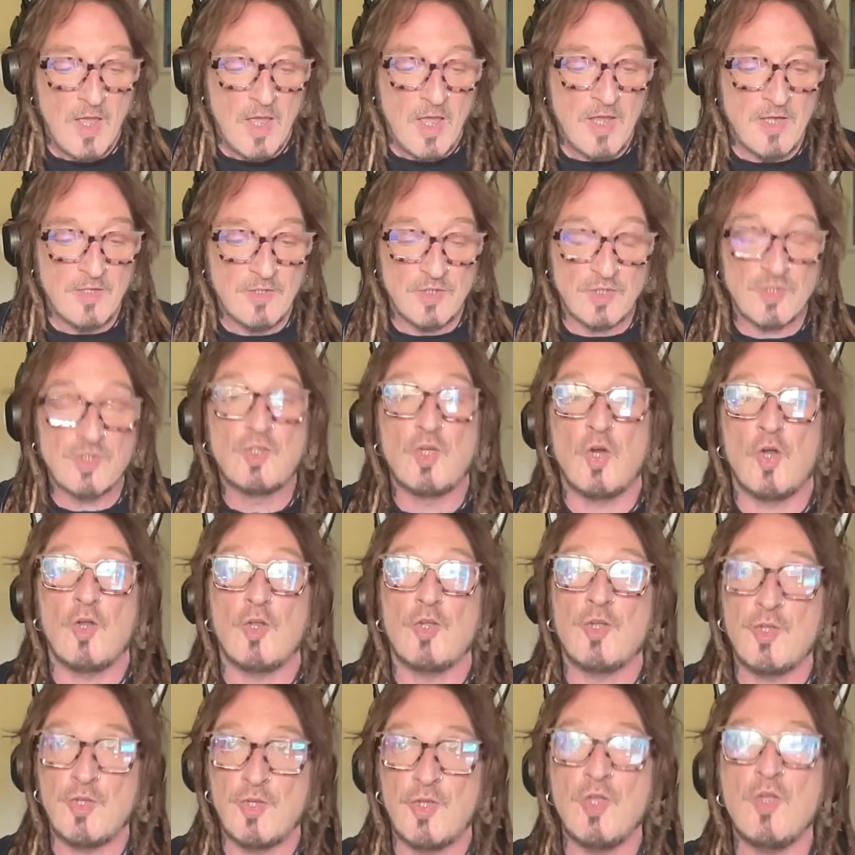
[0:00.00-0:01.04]
he just got a
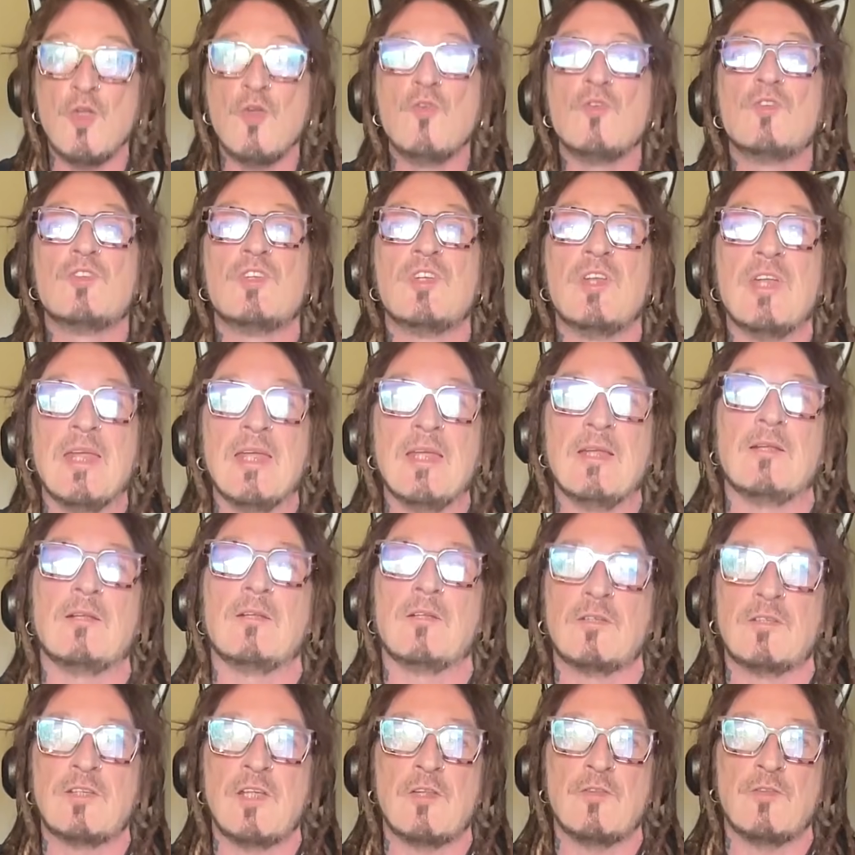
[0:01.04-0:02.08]
huge
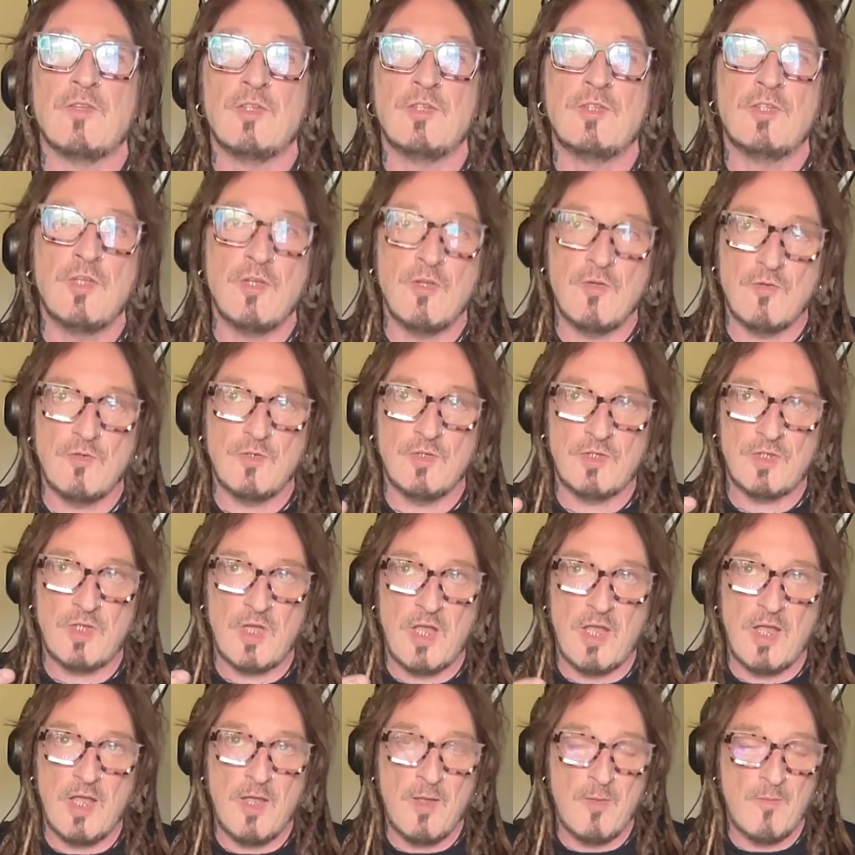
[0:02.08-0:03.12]
needle that they use
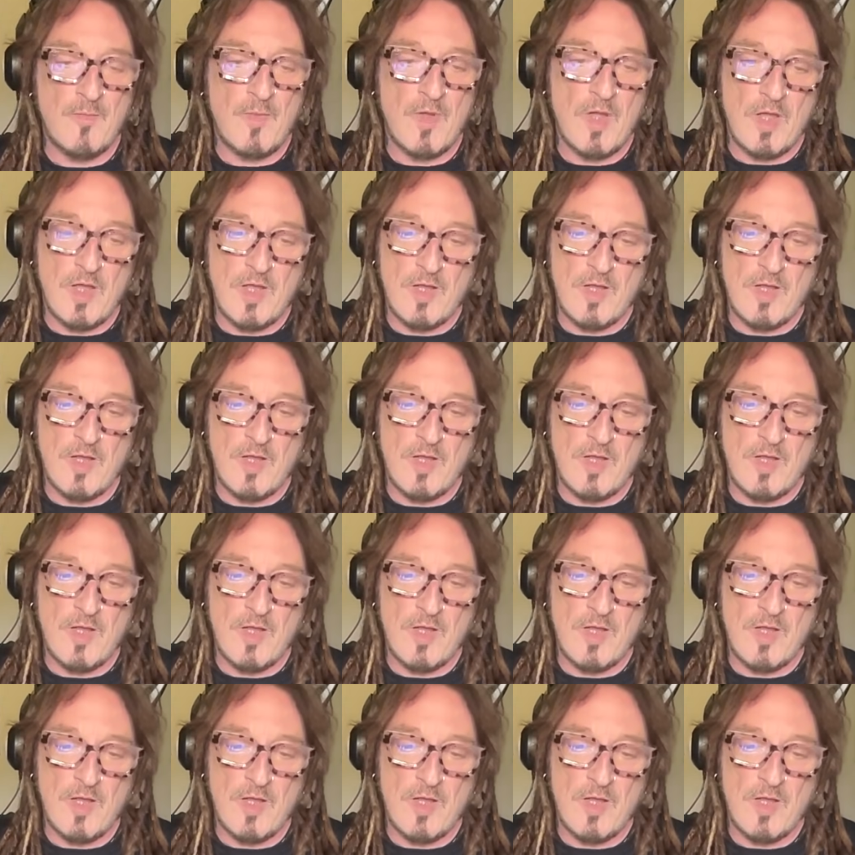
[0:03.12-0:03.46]
in